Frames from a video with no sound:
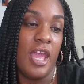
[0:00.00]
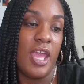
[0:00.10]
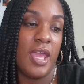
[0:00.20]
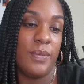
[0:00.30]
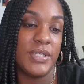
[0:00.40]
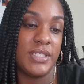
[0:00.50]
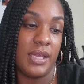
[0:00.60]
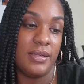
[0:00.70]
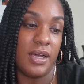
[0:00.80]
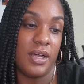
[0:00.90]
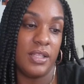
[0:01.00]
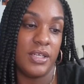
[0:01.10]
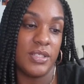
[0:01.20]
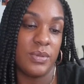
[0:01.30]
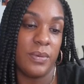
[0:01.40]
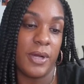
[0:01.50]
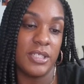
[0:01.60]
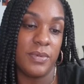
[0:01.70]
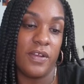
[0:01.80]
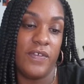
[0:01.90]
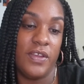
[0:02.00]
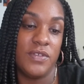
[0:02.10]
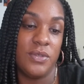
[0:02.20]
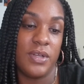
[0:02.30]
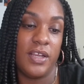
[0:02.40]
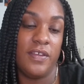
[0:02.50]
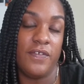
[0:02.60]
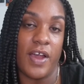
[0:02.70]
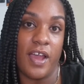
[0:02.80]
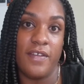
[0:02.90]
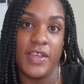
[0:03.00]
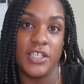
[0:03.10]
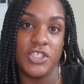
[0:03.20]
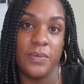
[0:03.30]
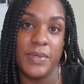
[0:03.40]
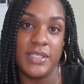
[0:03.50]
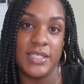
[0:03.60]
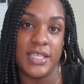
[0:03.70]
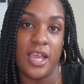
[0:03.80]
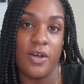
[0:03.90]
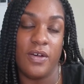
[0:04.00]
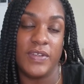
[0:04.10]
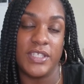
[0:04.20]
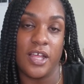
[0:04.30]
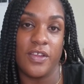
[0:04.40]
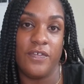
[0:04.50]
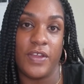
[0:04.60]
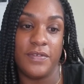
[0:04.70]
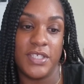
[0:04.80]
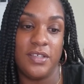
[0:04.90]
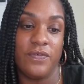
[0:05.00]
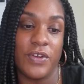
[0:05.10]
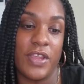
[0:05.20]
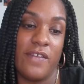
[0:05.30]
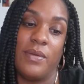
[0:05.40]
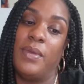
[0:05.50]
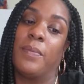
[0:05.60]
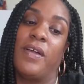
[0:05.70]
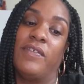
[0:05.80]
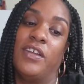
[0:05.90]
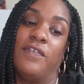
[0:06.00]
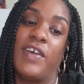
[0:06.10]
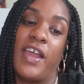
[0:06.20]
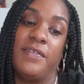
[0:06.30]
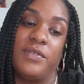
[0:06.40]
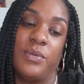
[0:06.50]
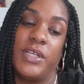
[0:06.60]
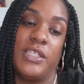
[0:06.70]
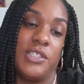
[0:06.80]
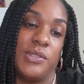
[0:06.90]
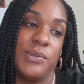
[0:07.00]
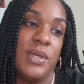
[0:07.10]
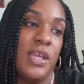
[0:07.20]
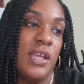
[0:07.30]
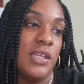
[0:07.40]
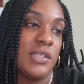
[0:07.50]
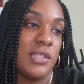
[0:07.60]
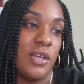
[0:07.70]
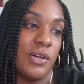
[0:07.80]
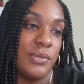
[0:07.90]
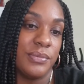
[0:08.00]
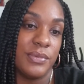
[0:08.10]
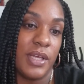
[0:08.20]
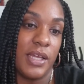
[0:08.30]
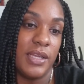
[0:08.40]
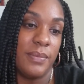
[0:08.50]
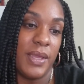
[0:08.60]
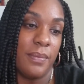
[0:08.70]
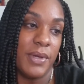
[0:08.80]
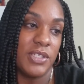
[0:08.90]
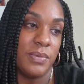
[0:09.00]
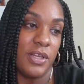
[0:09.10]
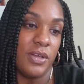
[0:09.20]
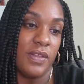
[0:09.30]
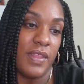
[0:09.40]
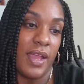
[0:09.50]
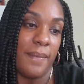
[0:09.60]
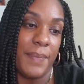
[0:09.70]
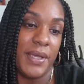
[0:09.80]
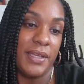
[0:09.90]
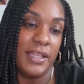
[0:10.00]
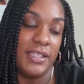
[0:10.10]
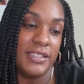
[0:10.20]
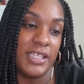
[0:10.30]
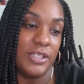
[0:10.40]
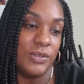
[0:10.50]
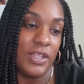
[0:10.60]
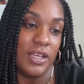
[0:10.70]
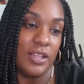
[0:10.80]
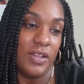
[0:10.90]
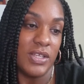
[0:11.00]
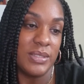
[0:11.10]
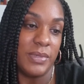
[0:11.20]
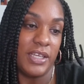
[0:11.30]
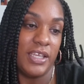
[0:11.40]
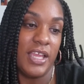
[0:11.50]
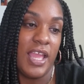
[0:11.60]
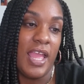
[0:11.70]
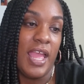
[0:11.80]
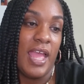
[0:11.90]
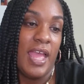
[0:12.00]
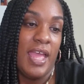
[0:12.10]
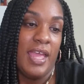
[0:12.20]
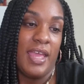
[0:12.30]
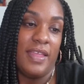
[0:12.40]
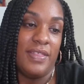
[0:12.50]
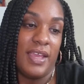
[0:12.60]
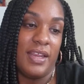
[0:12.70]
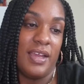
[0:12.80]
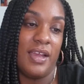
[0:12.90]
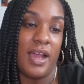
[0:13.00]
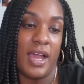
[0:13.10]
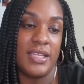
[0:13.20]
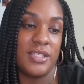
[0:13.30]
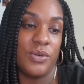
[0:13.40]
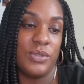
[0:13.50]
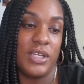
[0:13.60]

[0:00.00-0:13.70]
It was $10 with a Poshmark fee of $2.95 and a shipping discount of $1.50 for giving me a profit of $5.22. So I didn't make much money on that, but at least I don't think I lost money. And then I sold a